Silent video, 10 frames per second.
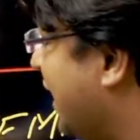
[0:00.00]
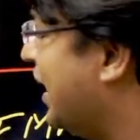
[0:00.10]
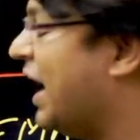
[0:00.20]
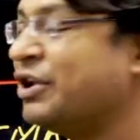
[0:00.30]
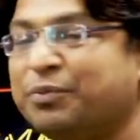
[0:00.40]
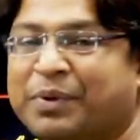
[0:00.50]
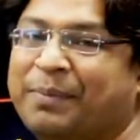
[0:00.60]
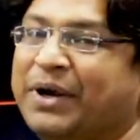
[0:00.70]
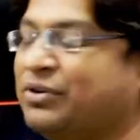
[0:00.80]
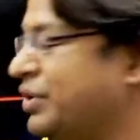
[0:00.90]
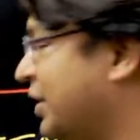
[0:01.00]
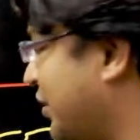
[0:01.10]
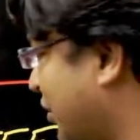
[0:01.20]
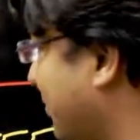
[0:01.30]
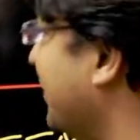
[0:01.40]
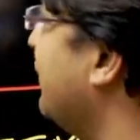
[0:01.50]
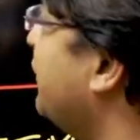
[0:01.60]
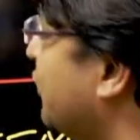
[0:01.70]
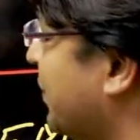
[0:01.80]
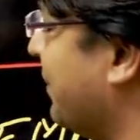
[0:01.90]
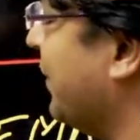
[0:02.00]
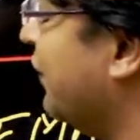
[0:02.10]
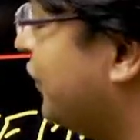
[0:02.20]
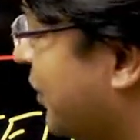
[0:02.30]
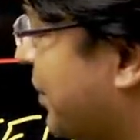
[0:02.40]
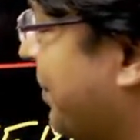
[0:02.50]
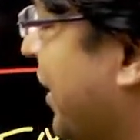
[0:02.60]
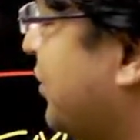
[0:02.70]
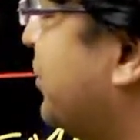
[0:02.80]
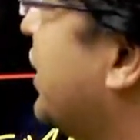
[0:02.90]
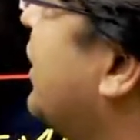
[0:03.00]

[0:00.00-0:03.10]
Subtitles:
are you prepared to take a drop? If you are prepared to take a